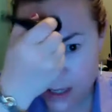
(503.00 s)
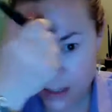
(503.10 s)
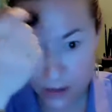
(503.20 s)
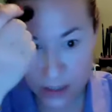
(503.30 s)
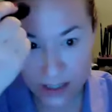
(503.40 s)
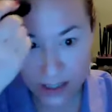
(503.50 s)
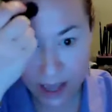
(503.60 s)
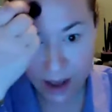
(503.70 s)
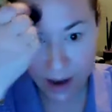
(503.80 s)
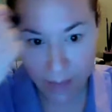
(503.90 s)
So this is
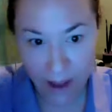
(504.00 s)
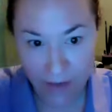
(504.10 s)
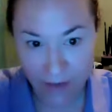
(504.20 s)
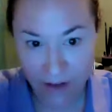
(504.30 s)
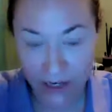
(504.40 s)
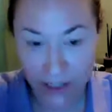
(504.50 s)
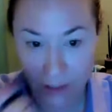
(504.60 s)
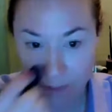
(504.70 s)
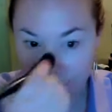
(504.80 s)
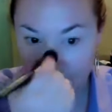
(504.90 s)
how I apply
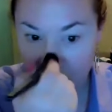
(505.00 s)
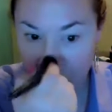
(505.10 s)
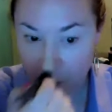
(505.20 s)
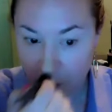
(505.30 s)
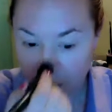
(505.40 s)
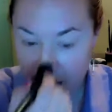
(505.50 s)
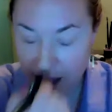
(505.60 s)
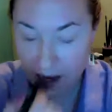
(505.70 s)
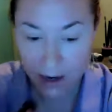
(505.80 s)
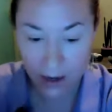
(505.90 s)
foundation.
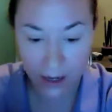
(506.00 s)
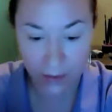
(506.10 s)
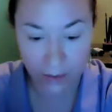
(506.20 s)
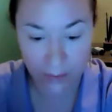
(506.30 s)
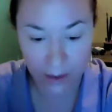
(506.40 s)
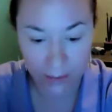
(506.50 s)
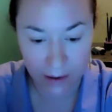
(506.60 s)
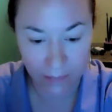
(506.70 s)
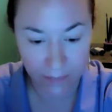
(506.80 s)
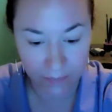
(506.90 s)
Forehead. Hang on, let me get
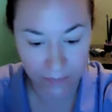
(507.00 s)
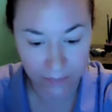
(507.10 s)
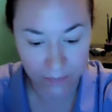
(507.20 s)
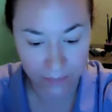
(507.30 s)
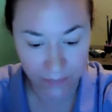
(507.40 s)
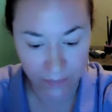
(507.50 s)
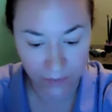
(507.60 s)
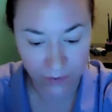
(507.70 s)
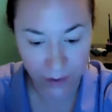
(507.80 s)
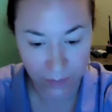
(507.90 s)
my
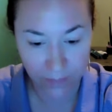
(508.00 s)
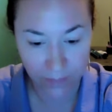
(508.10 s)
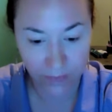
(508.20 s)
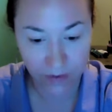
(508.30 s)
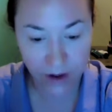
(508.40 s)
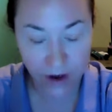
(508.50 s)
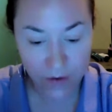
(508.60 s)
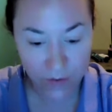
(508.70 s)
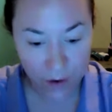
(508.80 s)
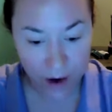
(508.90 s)
phone.
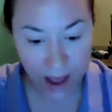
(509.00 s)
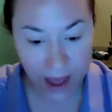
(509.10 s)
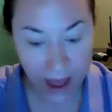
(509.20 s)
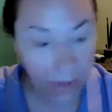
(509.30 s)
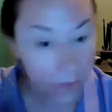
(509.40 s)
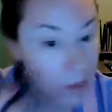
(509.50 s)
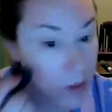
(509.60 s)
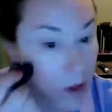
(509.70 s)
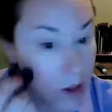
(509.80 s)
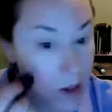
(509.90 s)
Forehead,
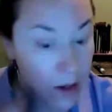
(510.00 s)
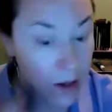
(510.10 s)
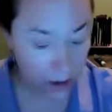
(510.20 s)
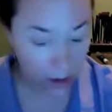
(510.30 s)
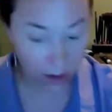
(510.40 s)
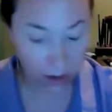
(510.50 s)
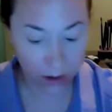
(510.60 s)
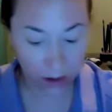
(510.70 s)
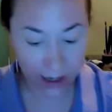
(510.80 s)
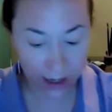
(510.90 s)

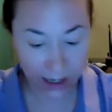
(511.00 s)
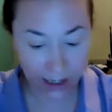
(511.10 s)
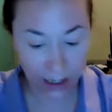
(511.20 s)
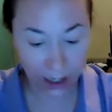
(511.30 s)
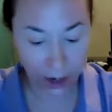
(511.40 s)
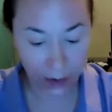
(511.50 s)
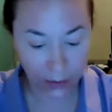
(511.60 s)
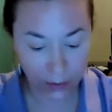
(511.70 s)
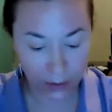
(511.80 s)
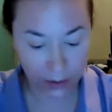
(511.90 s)
and I did
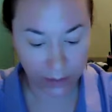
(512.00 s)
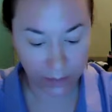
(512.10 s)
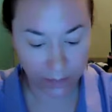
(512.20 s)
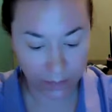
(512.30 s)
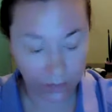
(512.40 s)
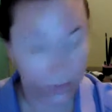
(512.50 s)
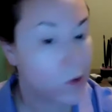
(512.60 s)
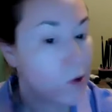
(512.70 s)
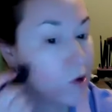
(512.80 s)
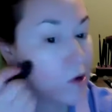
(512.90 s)
nose,
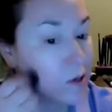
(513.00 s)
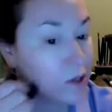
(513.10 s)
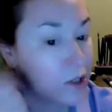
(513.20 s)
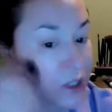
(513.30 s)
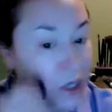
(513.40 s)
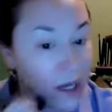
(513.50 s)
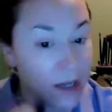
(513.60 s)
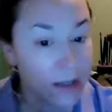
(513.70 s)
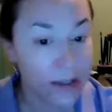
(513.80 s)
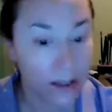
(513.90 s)

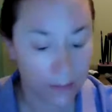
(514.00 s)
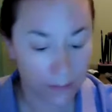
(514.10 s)
cheeks,